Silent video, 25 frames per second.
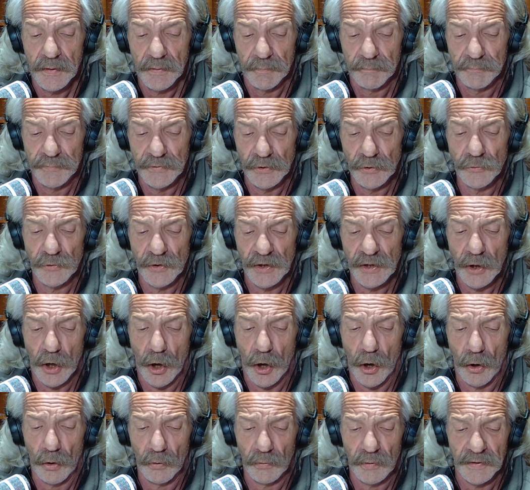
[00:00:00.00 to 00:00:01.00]
Beauty
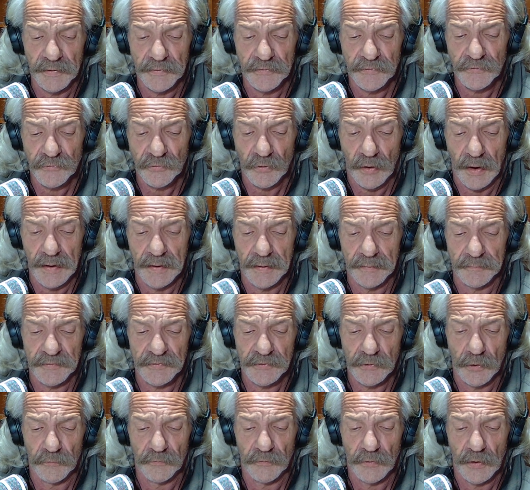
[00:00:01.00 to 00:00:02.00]
always triumphs
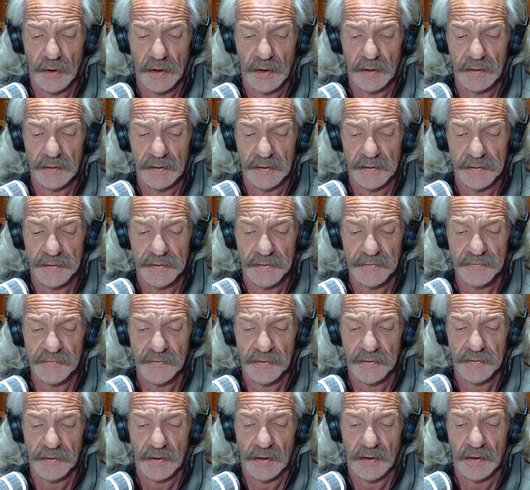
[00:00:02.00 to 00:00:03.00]
over ugliness
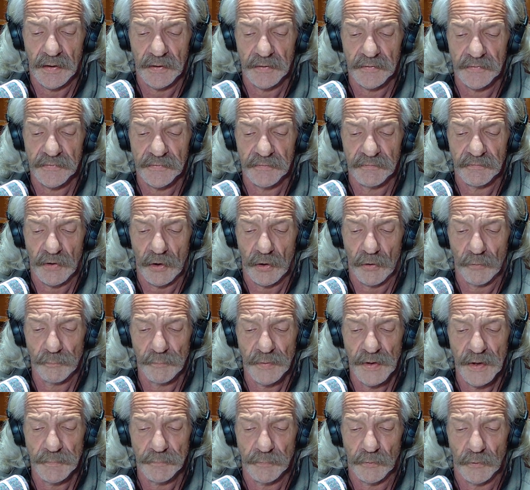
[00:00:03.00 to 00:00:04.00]
in the hearts of all
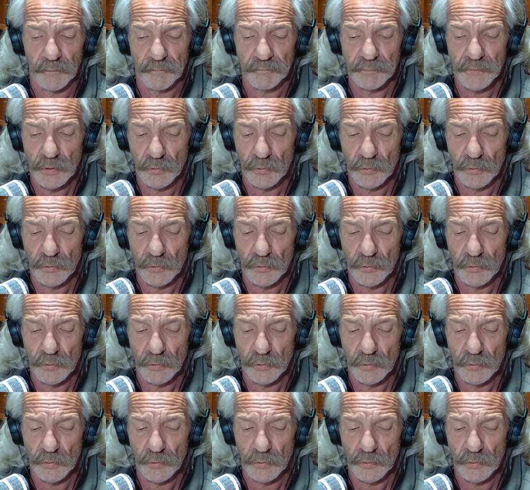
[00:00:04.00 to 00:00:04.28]
people